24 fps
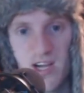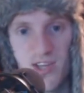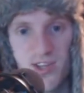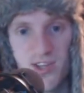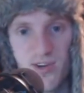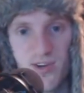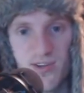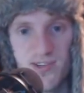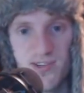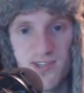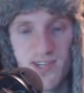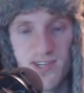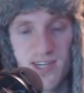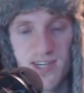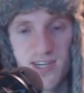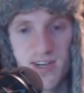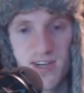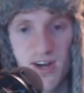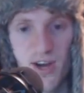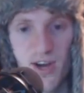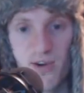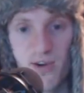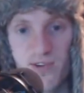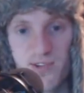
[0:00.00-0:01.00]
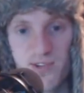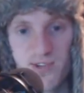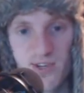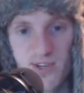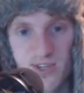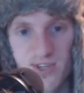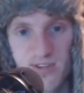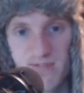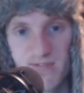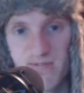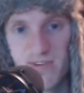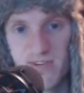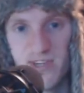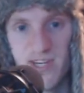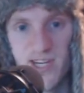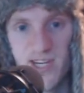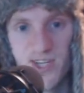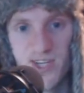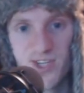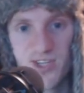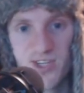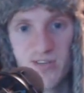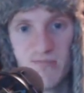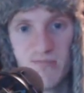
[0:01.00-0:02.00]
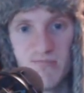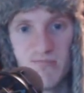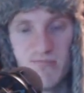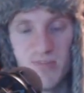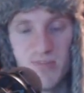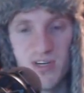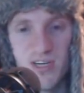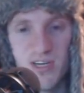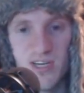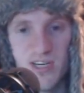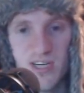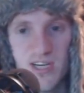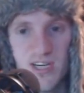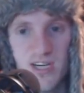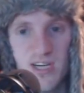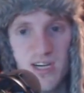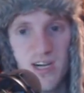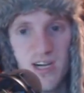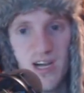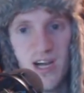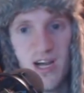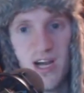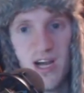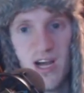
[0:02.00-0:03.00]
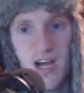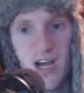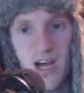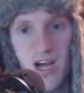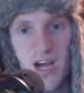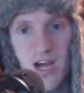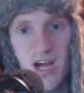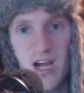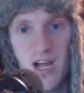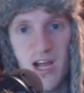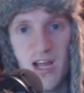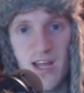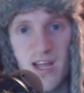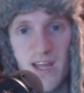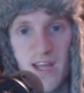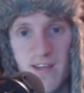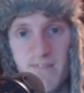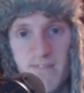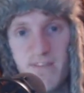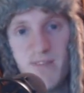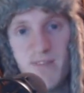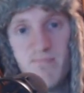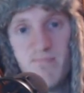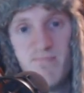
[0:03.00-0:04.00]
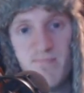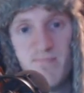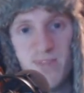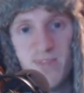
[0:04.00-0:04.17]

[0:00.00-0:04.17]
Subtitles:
until he's like an unrestricted free agent, but if he